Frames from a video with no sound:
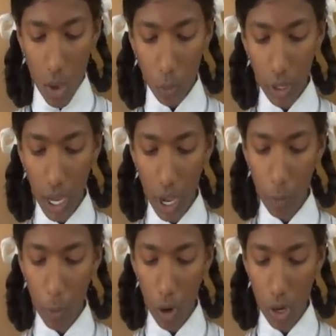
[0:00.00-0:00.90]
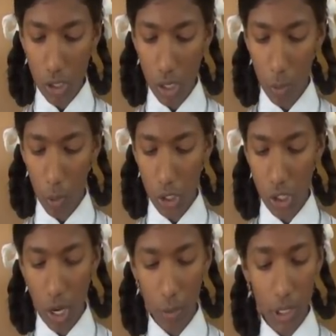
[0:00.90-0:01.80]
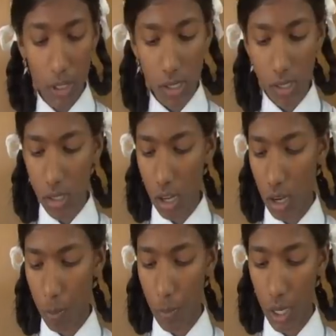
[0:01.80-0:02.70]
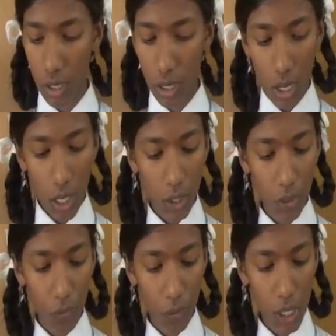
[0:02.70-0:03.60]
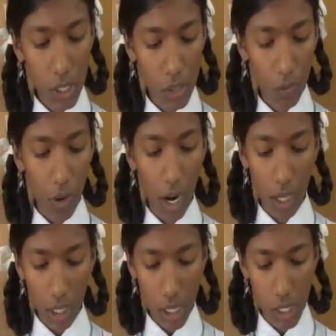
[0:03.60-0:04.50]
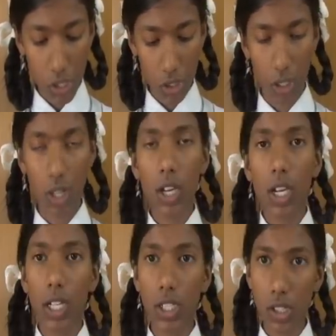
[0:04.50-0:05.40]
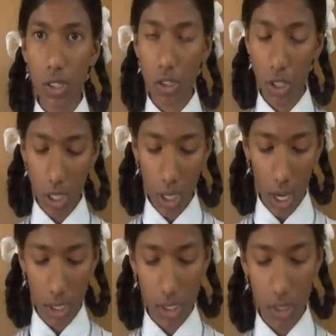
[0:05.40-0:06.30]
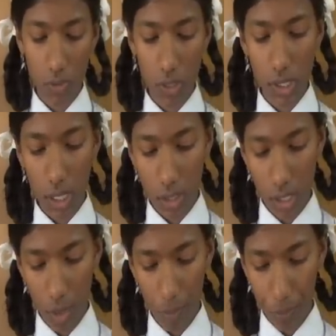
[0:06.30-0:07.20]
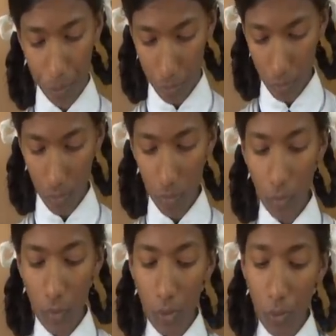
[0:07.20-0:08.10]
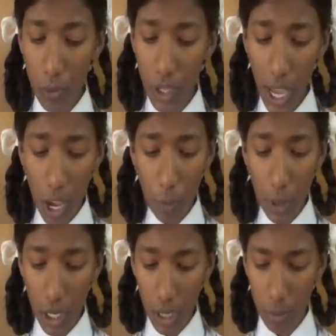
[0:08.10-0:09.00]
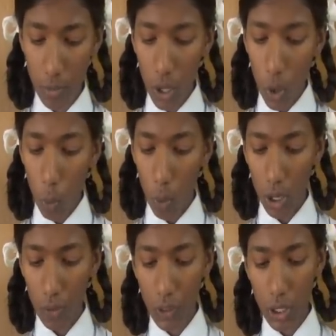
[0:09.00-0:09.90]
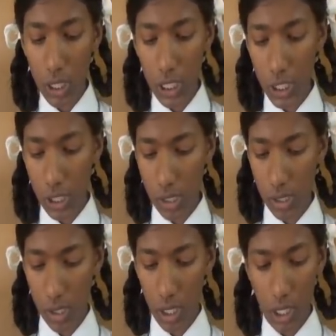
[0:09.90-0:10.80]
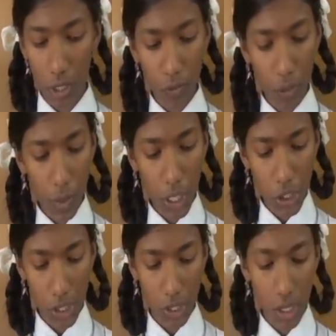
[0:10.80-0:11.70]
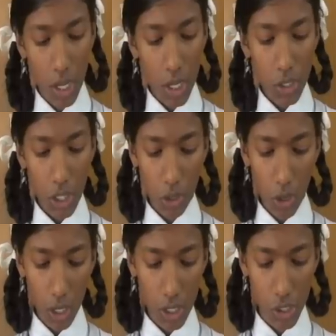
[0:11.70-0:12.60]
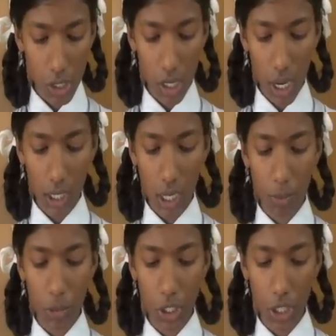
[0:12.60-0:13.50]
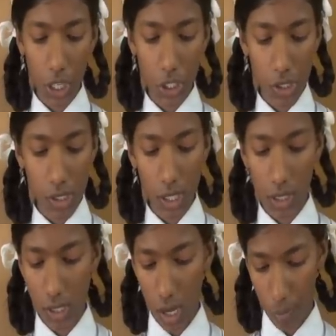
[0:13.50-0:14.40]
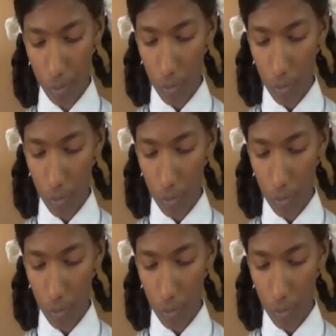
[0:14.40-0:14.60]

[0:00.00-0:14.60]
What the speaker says: We have brought about tremendous development in the field of agriculture, industry and service sector. We have become one of the leaders in information, technology and communication sector.